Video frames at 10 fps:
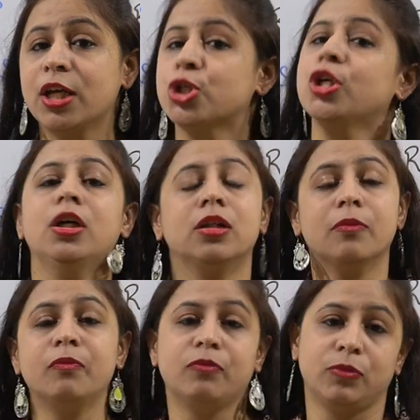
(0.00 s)
cage,
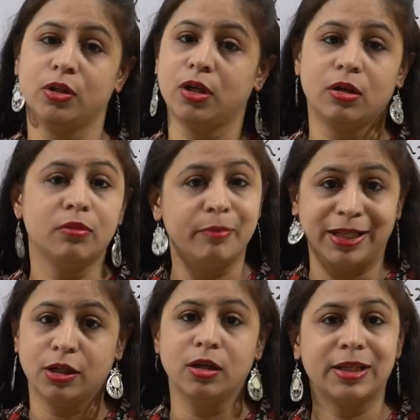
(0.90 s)
the
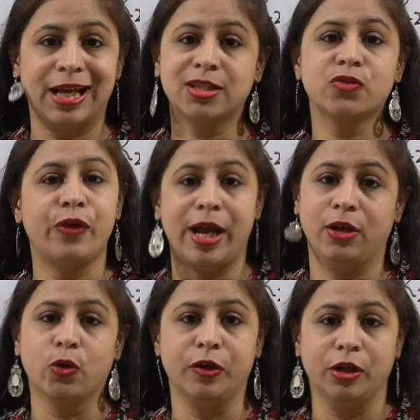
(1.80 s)
method gets
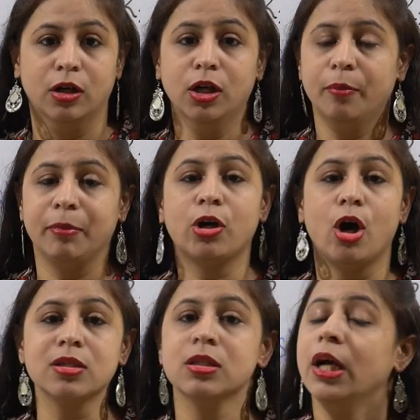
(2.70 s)
failed over here,
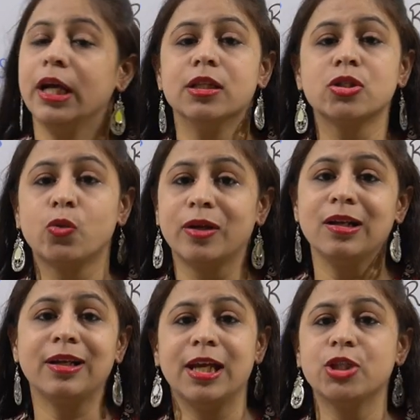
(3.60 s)
because in the
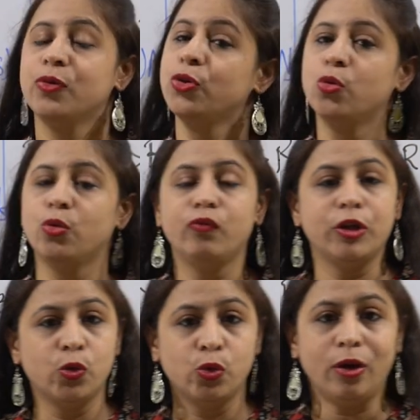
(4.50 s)
squirrel cage we
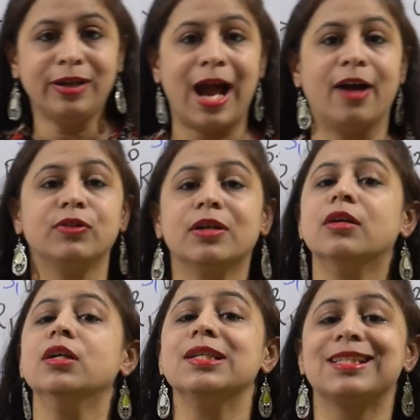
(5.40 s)
do not have
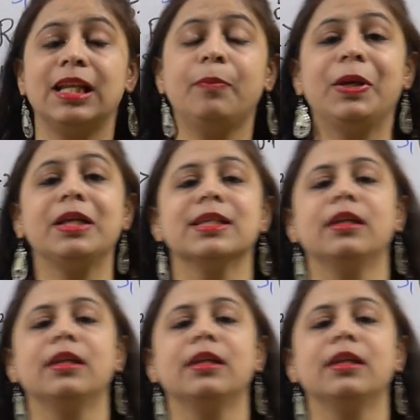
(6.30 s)
the slip rings